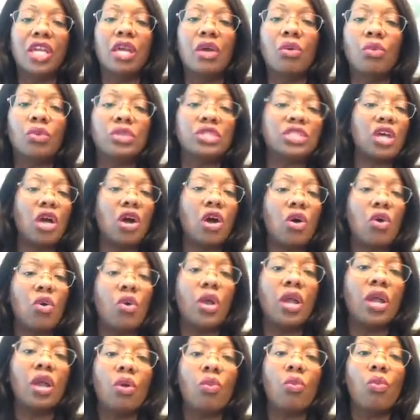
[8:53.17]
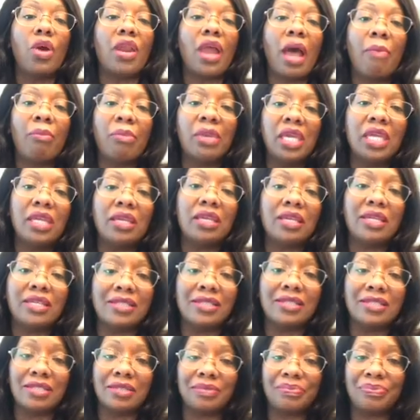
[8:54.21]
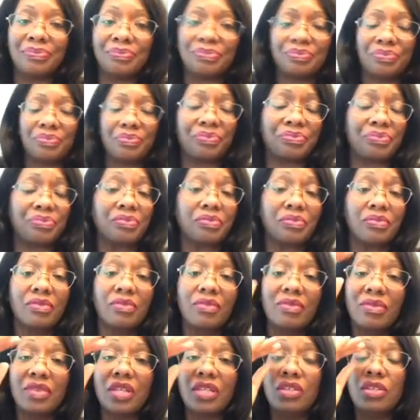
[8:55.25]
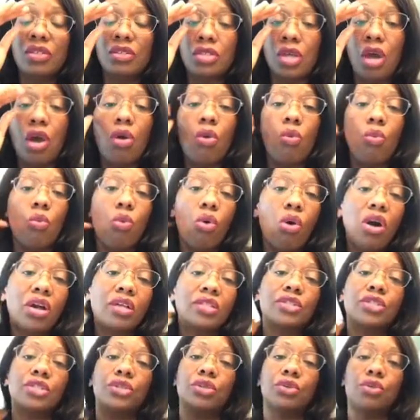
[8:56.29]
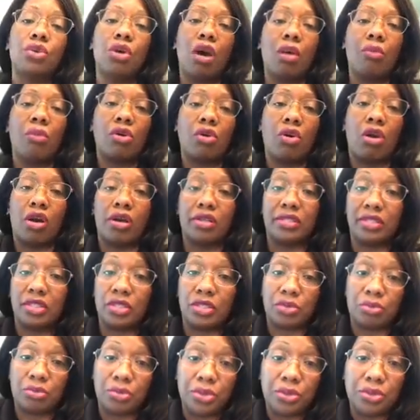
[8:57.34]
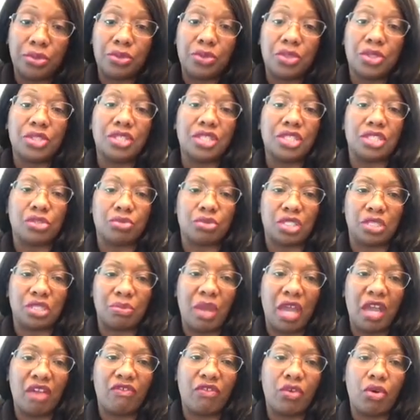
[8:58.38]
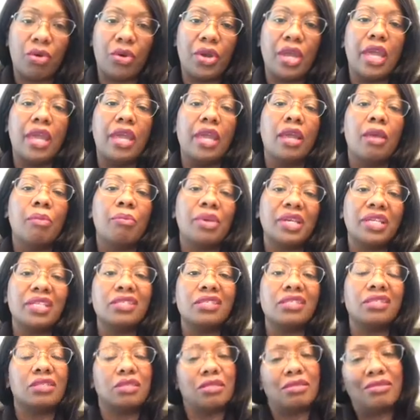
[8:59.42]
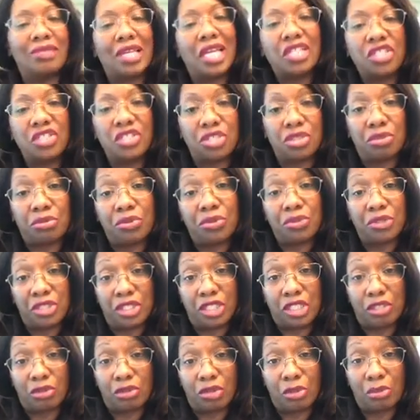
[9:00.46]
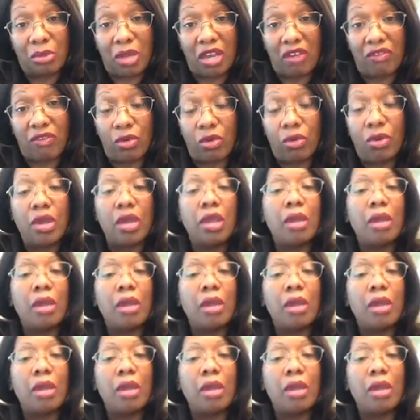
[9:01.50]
So what I mean is, you don't want to come across as rude or disrespectful, because that's just rude and disrespectful.